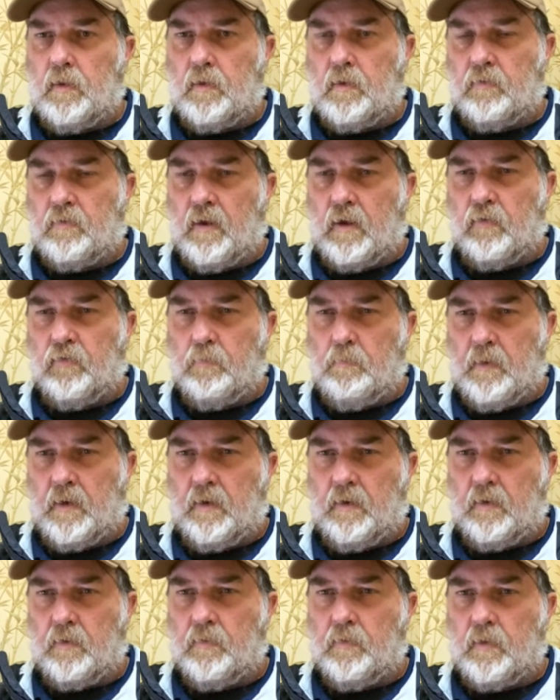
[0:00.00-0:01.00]
Challenge from
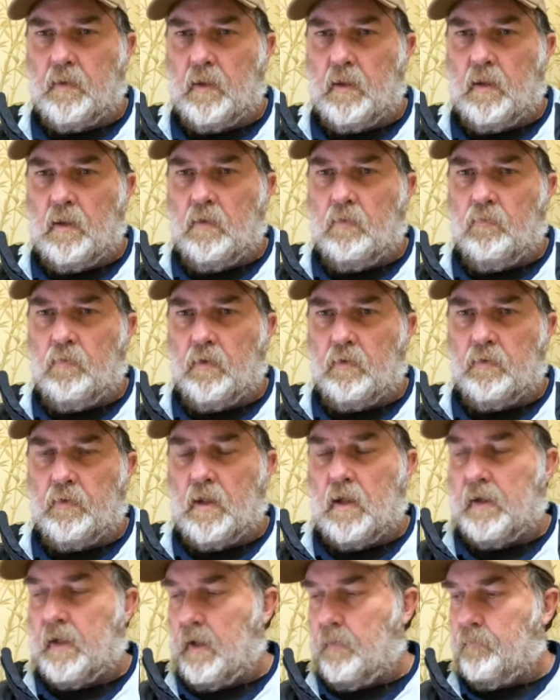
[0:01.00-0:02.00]
India.
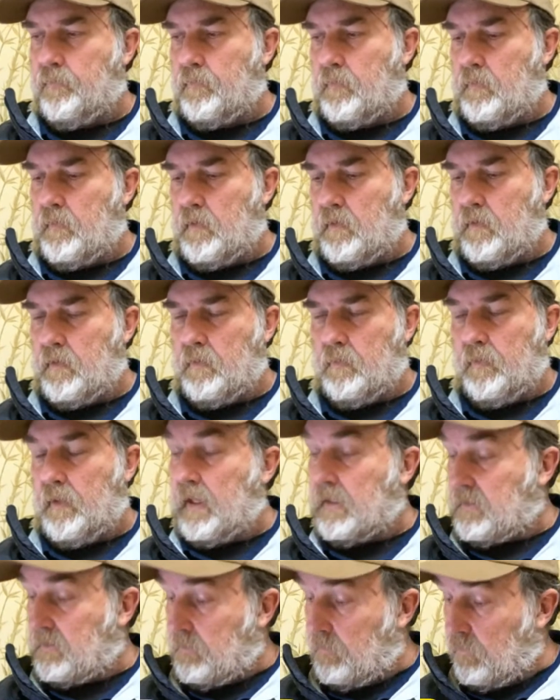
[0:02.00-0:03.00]
Okay.
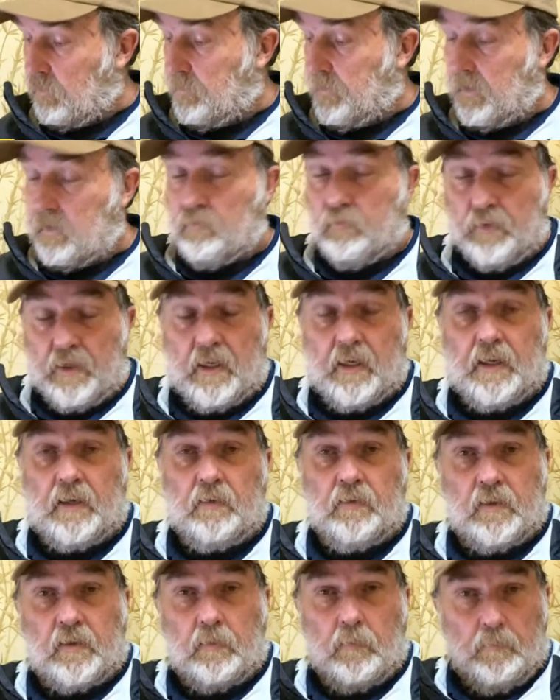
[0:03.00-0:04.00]
Next will be really
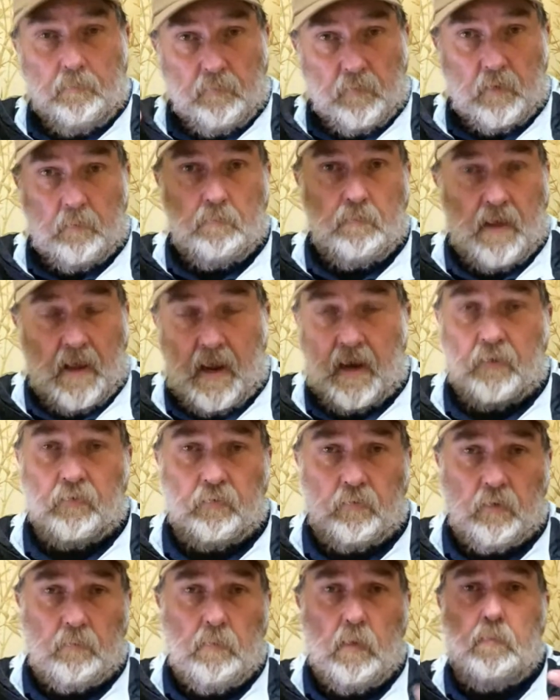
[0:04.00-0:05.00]
the
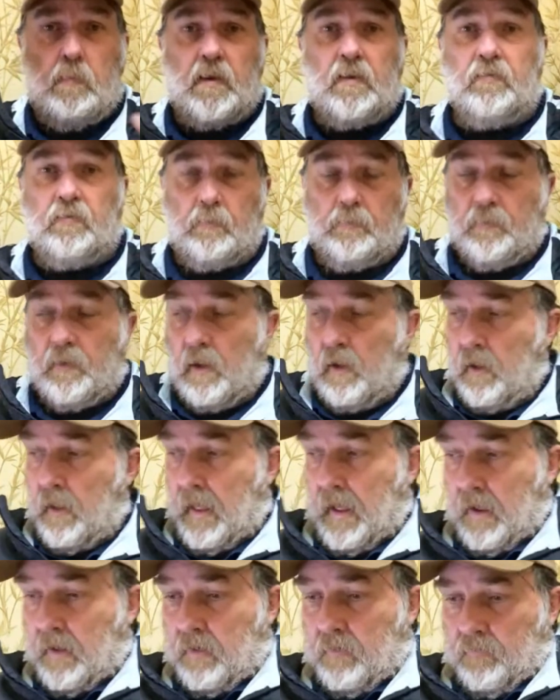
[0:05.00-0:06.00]
actual momentum.
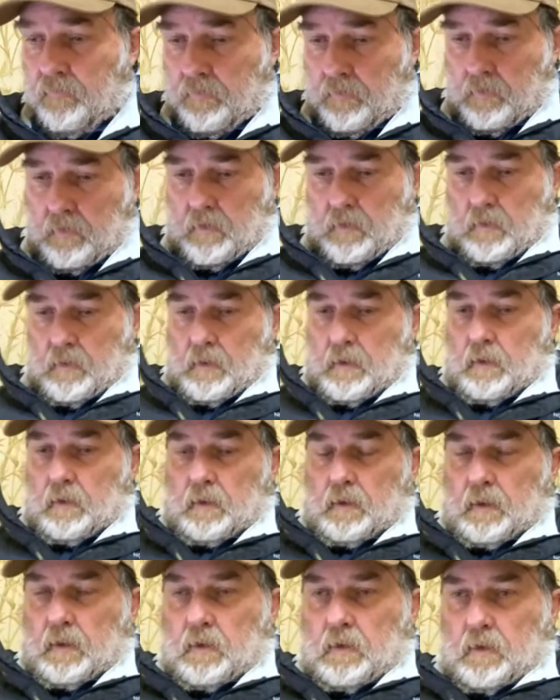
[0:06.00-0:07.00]
And
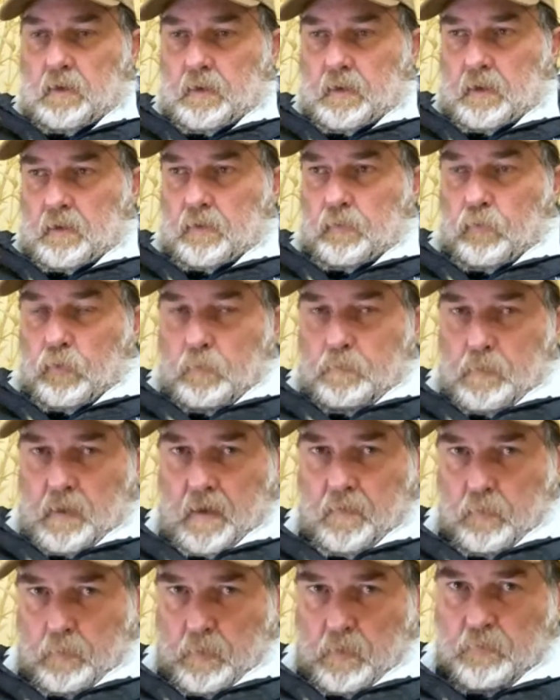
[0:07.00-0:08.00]
England would
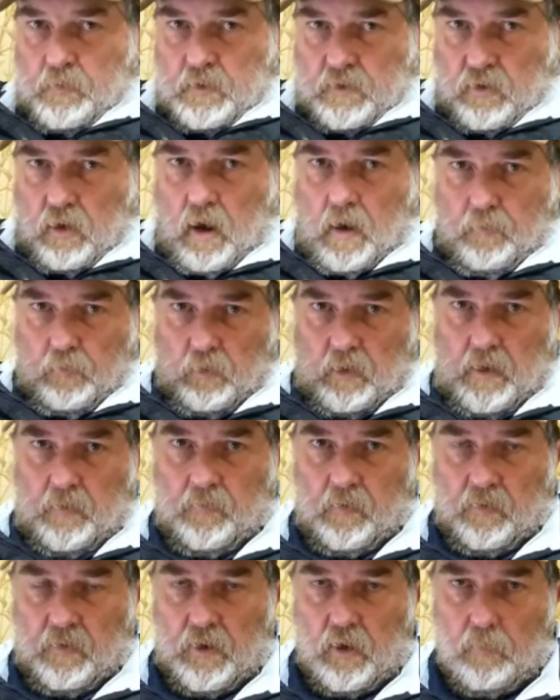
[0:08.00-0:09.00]
have a bit of a sigh of relief
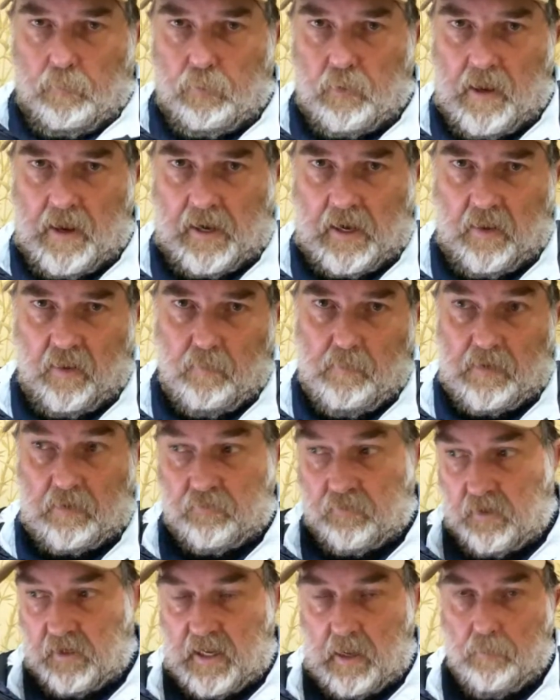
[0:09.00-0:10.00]
that they're not playing another
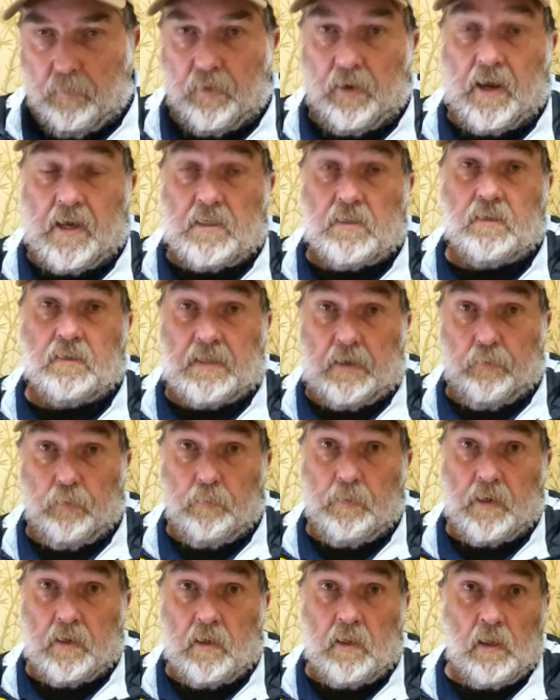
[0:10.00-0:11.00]
match in a couple of days because they would
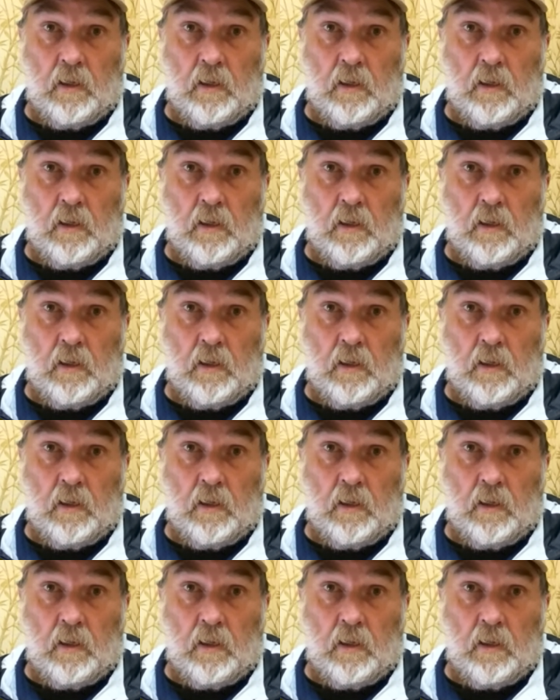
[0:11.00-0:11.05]
be